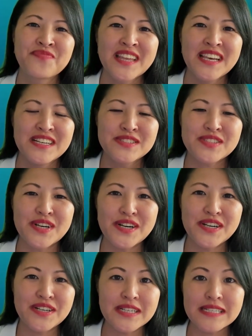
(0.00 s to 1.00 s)

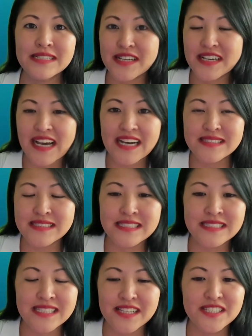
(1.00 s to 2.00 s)
So, as an
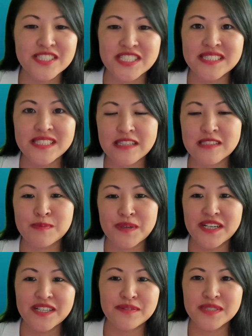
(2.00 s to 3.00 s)
intelligence
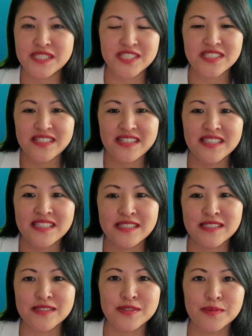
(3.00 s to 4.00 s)
expert, which I think
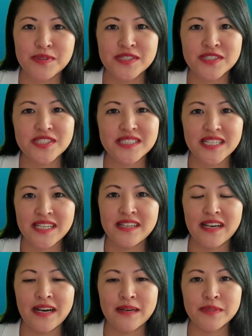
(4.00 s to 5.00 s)
is super interesting,
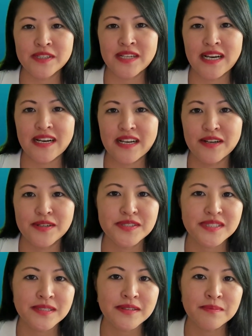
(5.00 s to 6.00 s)
you're now
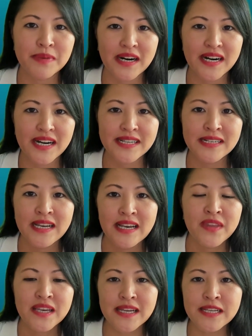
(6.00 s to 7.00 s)
at Combine.
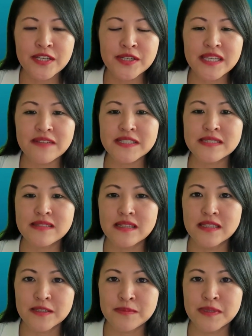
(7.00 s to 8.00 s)
Can you give us a
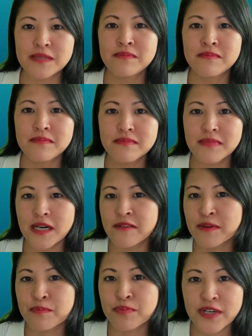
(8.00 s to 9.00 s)
little bit of
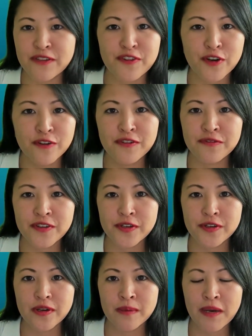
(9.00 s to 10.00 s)
a brief overview
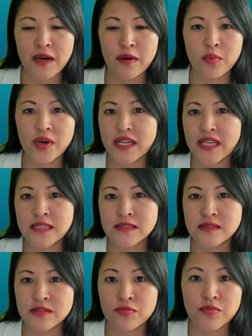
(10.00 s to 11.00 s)
about what
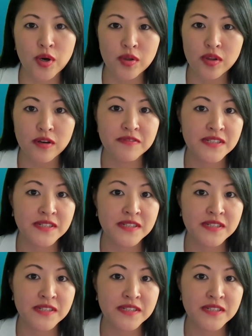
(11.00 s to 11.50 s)
is the role of an